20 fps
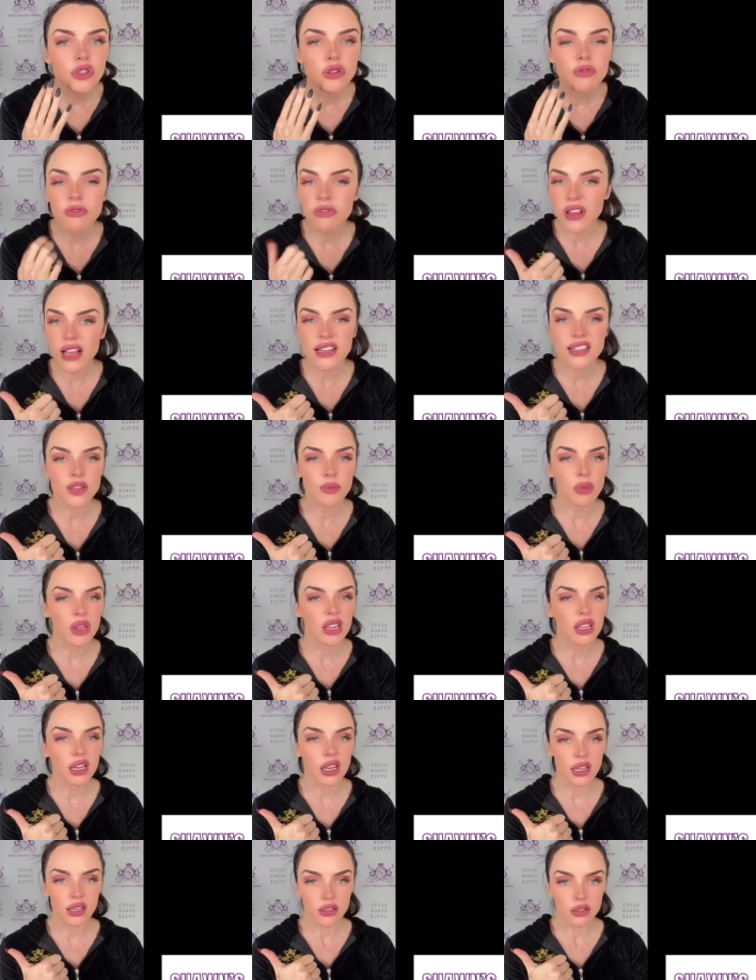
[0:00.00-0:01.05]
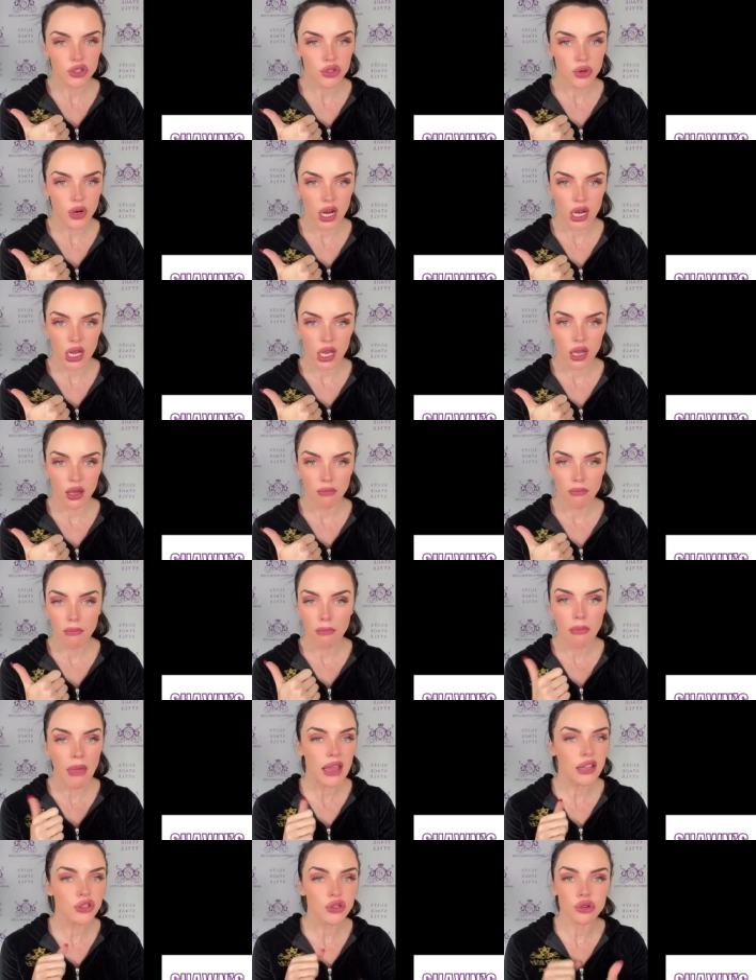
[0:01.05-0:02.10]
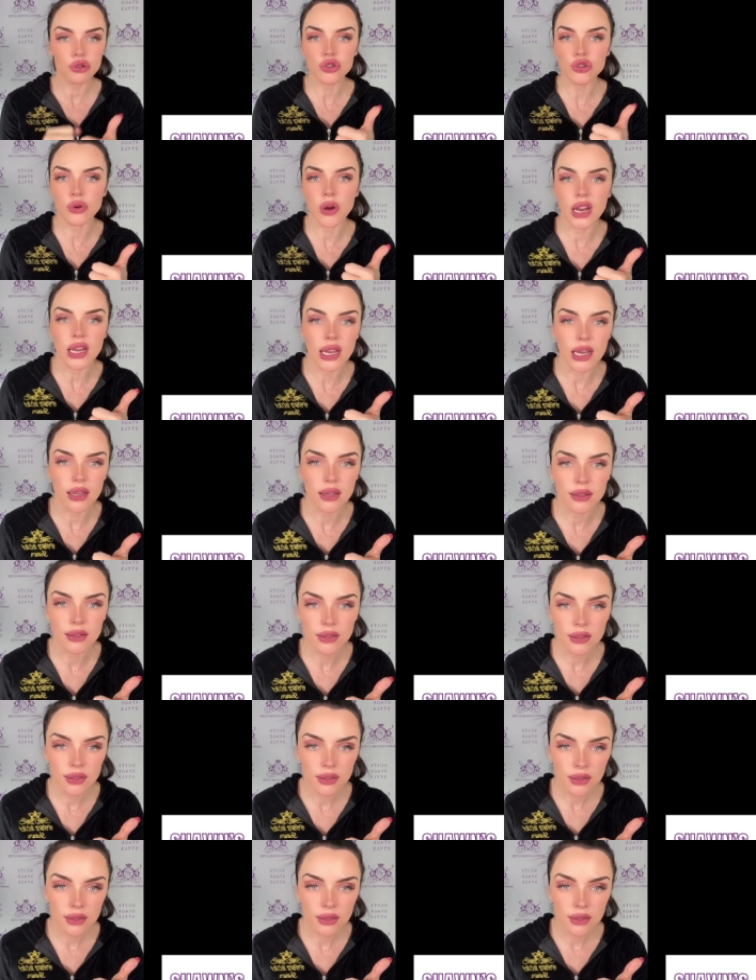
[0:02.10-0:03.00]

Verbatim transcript: flexibility training, mental training,